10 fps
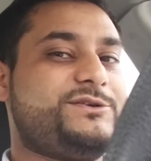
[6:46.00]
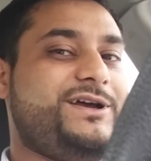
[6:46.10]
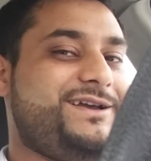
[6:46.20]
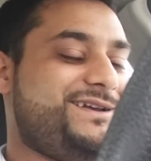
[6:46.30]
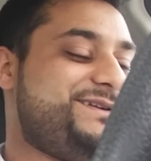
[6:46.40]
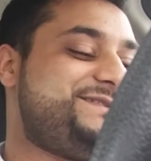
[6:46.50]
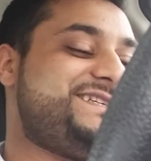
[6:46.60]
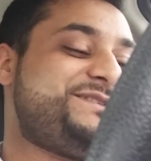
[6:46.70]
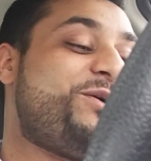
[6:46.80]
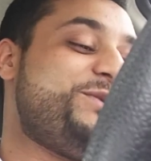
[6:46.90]
So
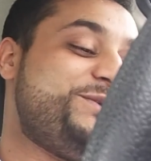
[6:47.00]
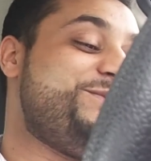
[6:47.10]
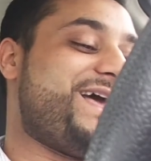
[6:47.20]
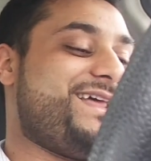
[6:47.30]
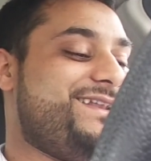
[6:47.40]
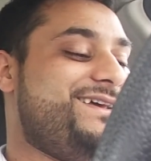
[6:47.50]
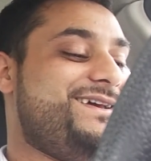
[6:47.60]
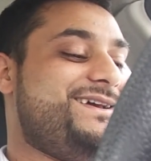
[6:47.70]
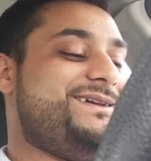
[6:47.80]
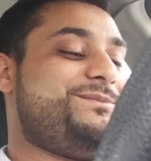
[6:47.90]
just don't do that.
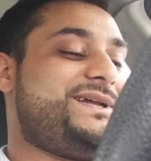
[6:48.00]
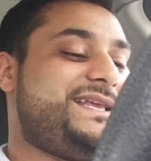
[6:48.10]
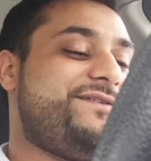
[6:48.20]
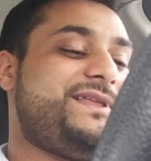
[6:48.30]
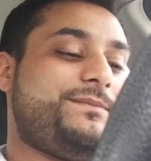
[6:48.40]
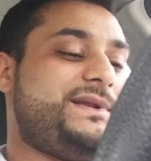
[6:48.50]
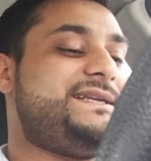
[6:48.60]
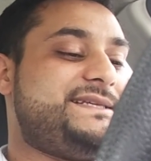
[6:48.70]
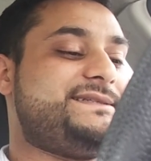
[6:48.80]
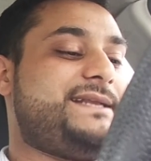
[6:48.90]
But give them
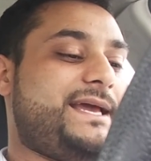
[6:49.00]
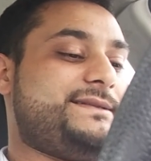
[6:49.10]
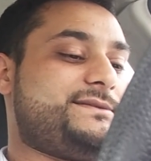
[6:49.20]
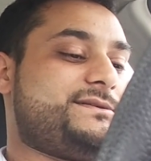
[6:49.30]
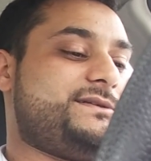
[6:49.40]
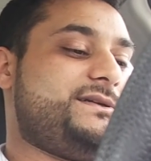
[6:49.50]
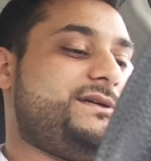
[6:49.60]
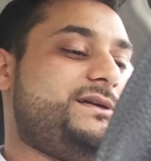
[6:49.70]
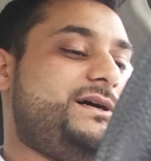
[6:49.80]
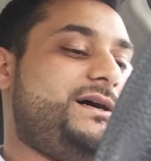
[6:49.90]
a decent answer.
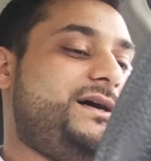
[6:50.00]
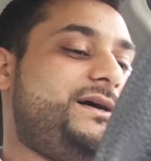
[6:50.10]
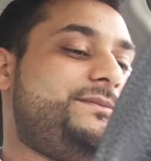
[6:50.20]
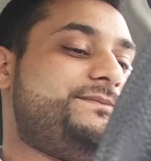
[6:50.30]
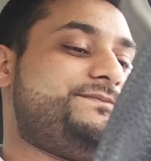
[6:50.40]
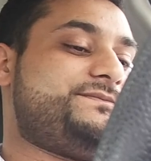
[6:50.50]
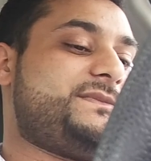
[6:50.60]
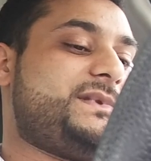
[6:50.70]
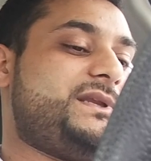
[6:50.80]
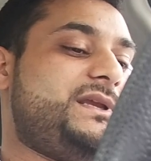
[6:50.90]
Um,
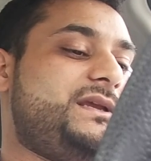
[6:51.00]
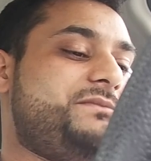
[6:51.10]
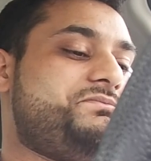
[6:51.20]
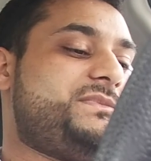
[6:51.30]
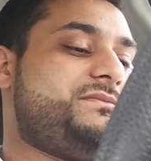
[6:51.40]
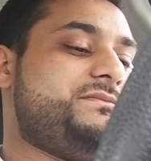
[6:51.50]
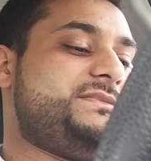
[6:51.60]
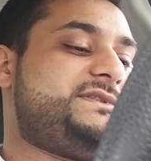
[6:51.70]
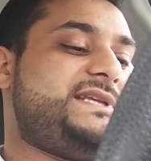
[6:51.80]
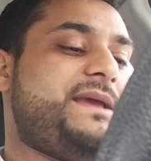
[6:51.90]

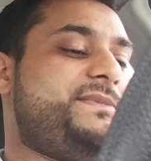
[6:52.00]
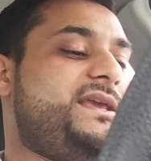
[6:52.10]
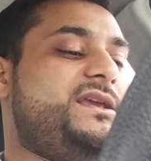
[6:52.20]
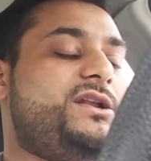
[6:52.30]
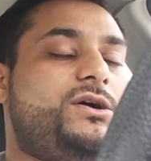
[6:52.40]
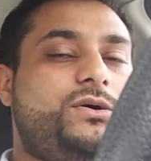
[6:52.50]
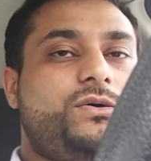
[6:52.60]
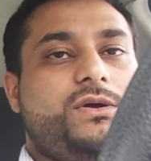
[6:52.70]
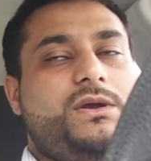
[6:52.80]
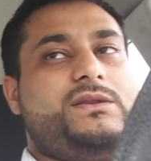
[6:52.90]
same thing, you
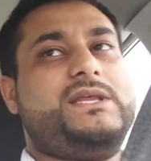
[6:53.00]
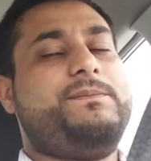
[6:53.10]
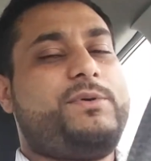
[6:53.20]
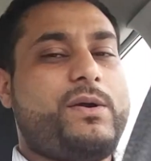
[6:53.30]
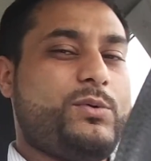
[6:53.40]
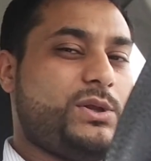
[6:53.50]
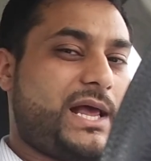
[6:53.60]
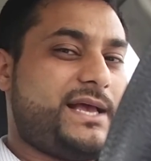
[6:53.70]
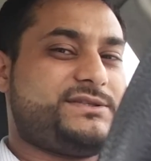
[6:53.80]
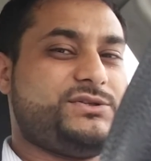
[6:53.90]
know they probably
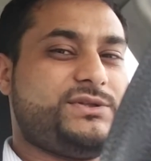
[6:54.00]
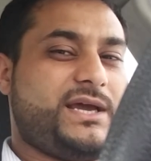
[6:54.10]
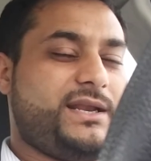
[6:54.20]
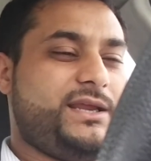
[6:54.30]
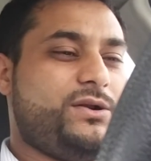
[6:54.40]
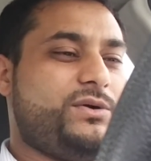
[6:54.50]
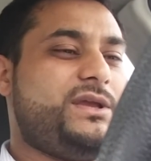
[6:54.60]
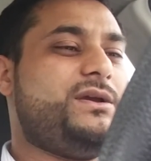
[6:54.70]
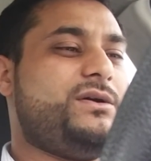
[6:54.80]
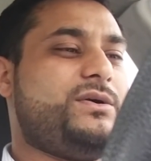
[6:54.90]
will ask you that you know
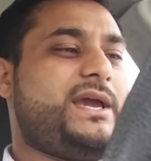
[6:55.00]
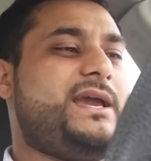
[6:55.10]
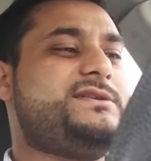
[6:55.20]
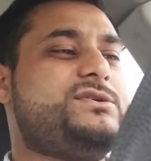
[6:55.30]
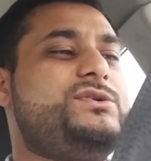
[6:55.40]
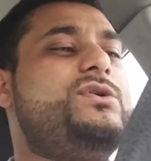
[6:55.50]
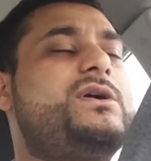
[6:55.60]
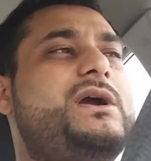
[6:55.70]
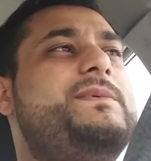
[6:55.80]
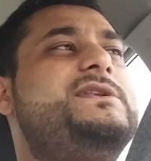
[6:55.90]
okay so
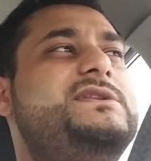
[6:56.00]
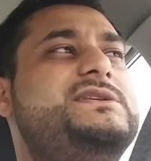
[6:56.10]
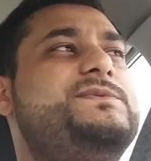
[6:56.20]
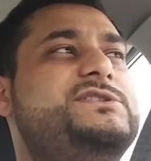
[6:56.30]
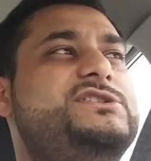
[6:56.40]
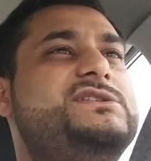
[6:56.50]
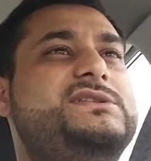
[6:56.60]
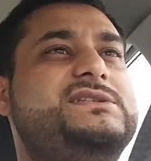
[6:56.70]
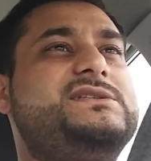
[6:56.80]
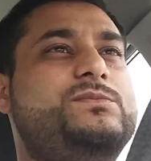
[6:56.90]
you're coming to this
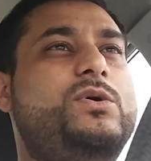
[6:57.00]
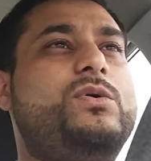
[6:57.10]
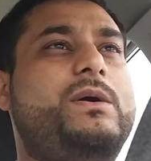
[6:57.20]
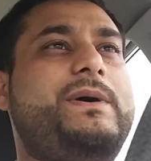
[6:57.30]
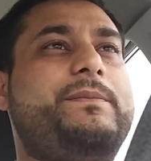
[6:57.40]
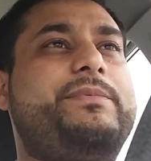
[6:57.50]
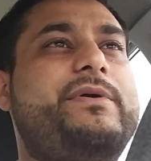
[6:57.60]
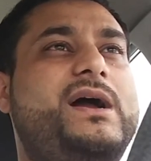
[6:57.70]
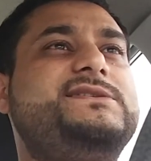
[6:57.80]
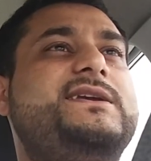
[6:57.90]
position this is more about
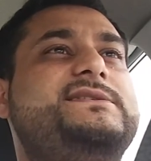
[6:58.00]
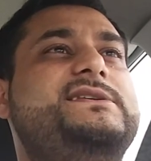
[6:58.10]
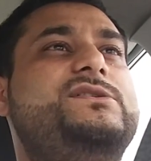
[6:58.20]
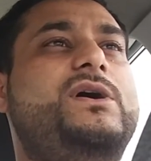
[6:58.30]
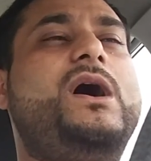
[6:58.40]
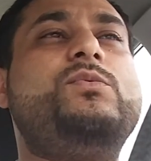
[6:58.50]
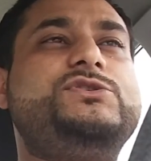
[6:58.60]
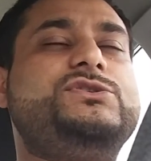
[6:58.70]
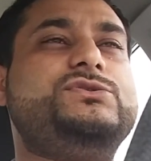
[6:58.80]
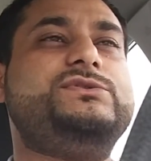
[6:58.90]
projects you know how
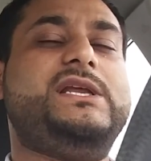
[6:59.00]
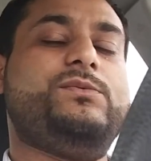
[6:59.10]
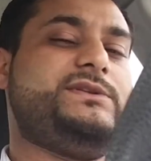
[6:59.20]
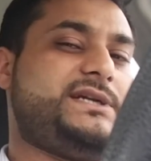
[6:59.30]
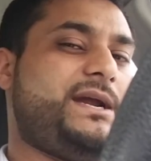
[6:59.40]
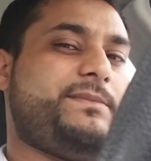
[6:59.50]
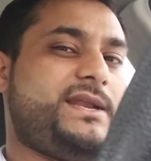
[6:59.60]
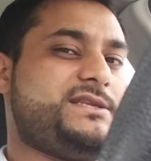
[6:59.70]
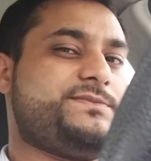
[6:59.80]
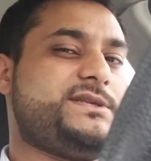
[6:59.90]
would you deal with time
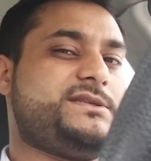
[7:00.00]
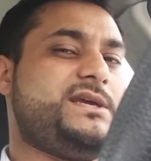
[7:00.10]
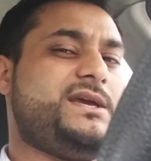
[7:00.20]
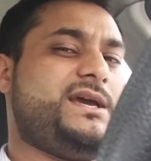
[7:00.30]
management